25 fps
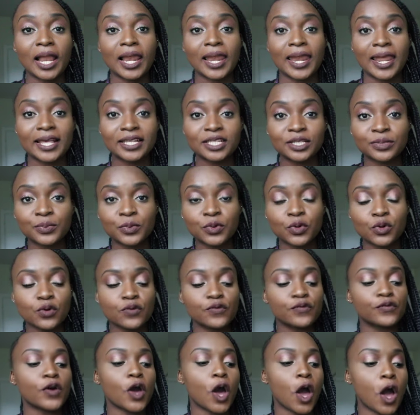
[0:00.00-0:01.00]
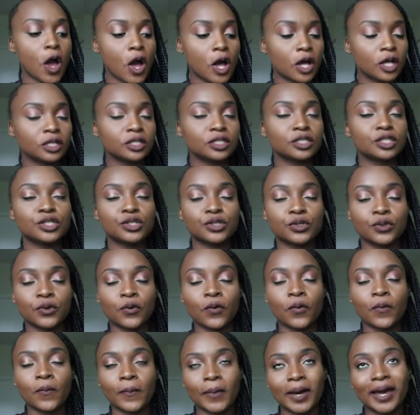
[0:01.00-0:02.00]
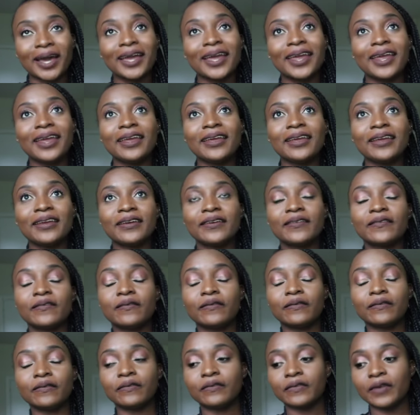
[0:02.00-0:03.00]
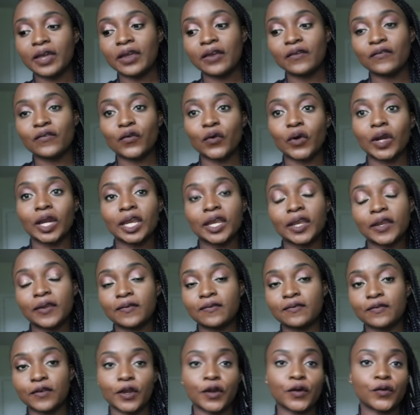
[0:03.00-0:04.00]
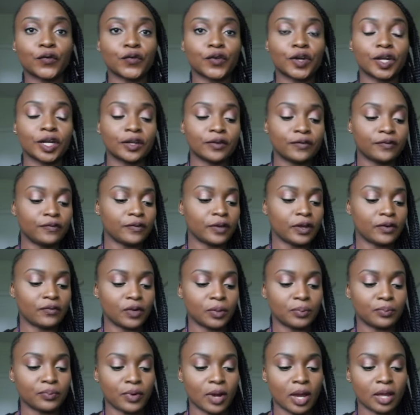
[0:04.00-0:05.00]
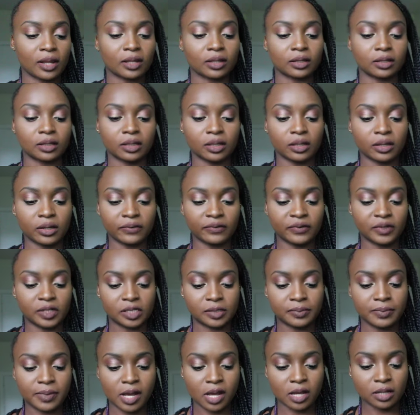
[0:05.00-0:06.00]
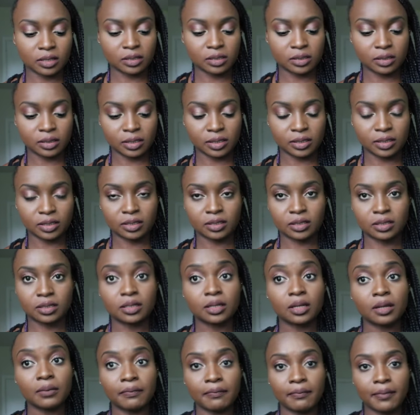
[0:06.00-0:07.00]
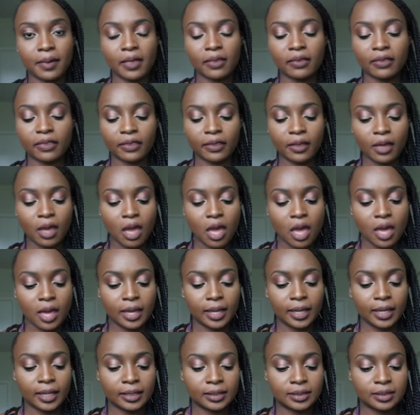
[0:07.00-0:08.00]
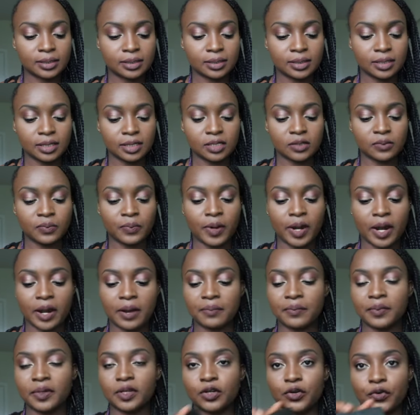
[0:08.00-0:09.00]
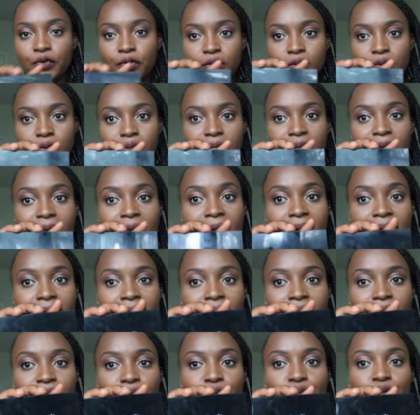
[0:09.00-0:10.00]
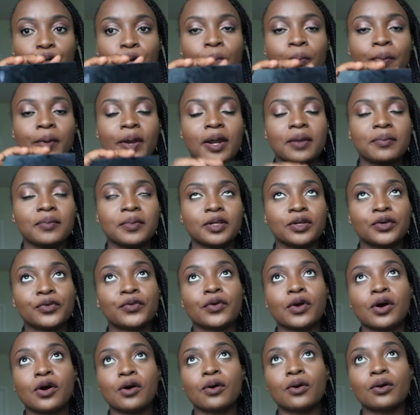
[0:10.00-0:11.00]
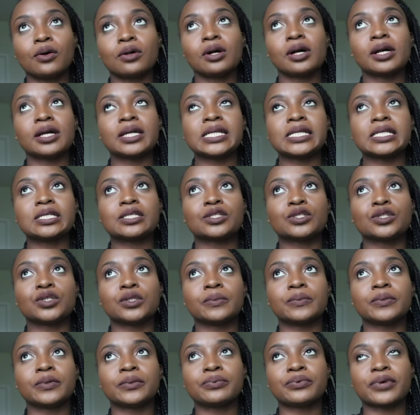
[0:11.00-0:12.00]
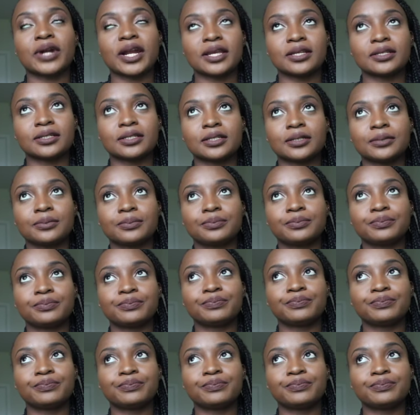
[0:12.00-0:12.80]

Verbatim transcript: let's move on to my favorite, favorite, favorite product of this box this month. It's this Bare Mineral. Guy, you know Bare Mineral is super pricey.